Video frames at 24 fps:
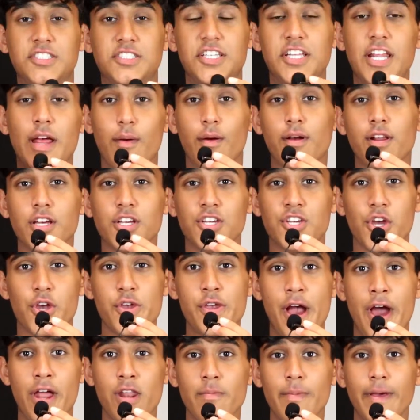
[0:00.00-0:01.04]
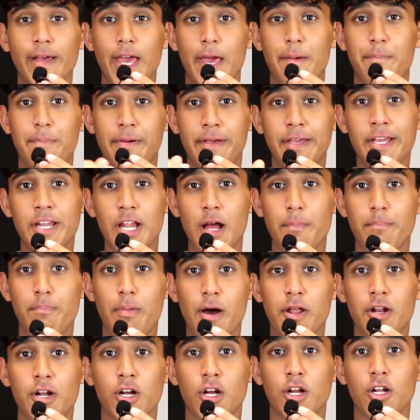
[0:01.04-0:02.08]
Today we're going to show you how to make a peanut
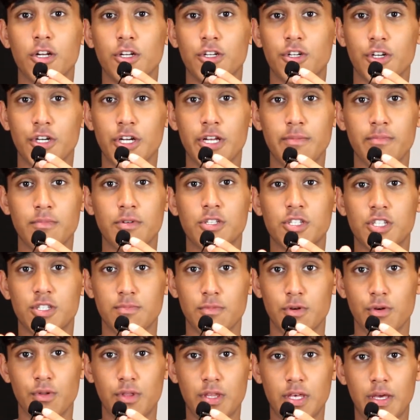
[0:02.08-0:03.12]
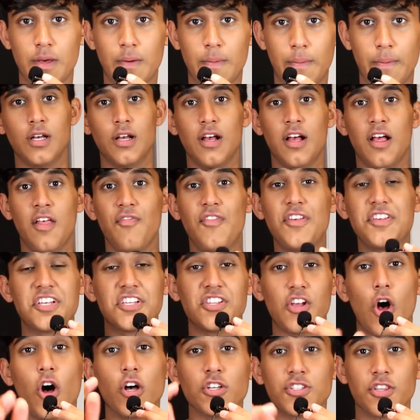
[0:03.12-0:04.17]
butter dream smoothie. This is
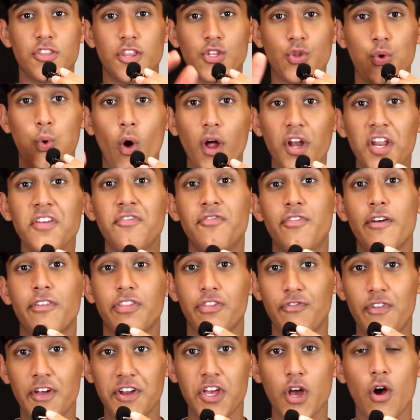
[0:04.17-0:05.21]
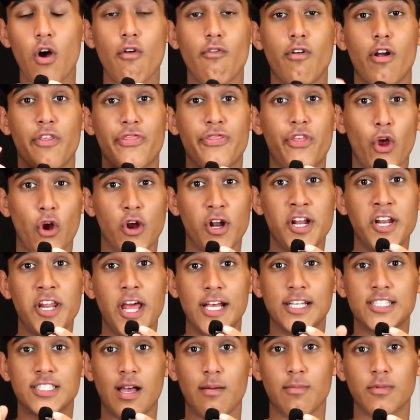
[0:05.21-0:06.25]
also the 25th video of our
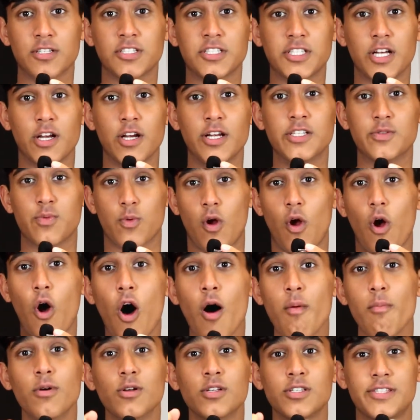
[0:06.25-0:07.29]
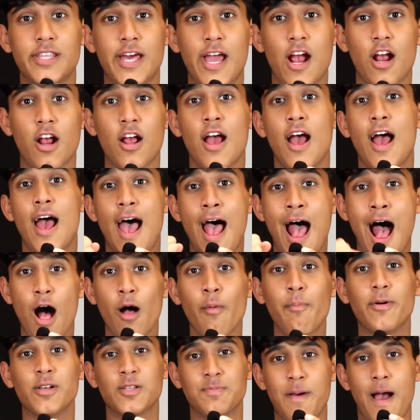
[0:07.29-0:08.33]
30-day summer series. We're almost there.
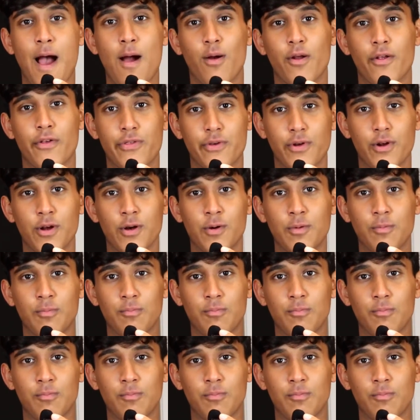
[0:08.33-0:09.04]
Help us power through.